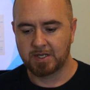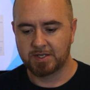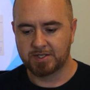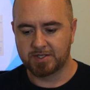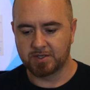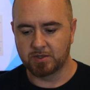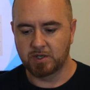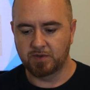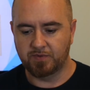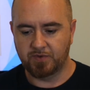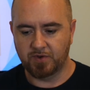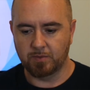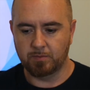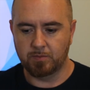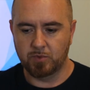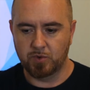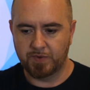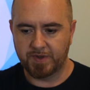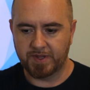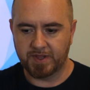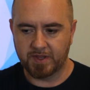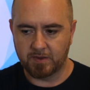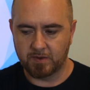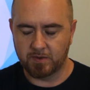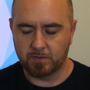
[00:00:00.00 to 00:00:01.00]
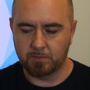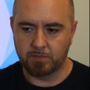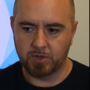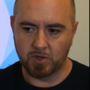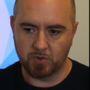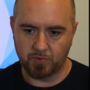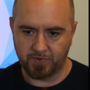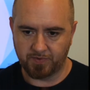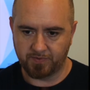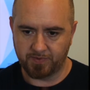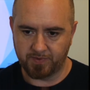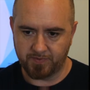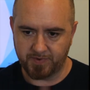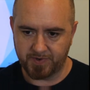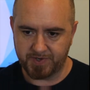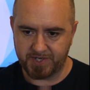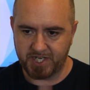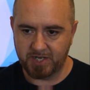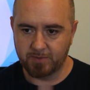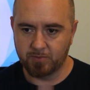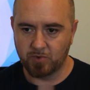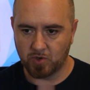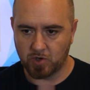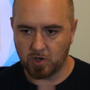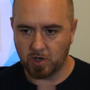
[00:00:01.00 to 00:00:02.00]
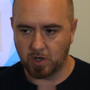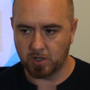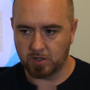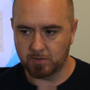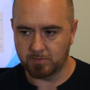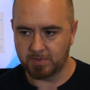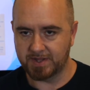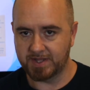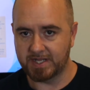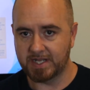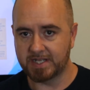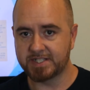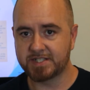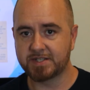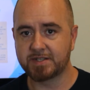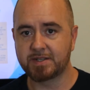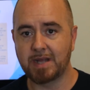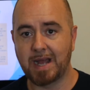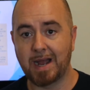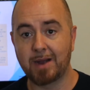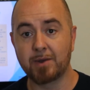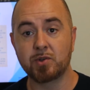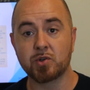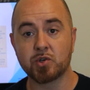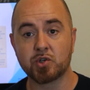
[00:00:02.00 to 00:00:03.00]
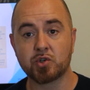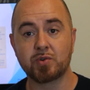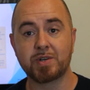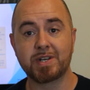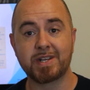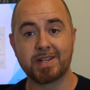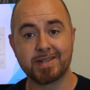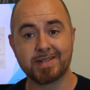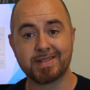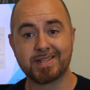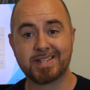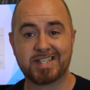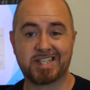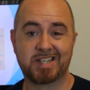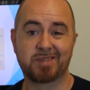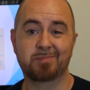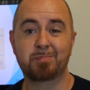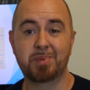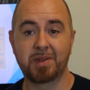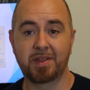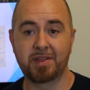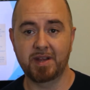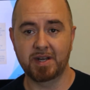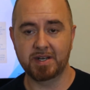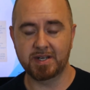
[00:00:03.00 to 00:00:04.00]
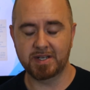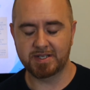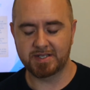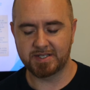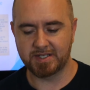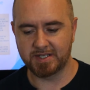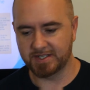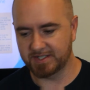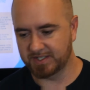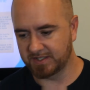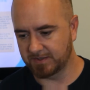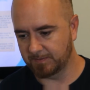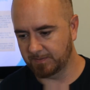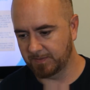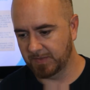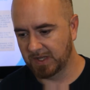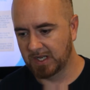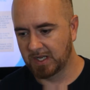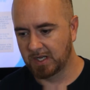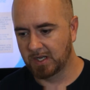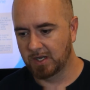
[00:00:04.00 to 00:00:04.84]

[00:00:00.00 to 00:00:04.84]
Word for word: so if you're moving the bones of the vertebral column and that's how you're treating the sympathetic system,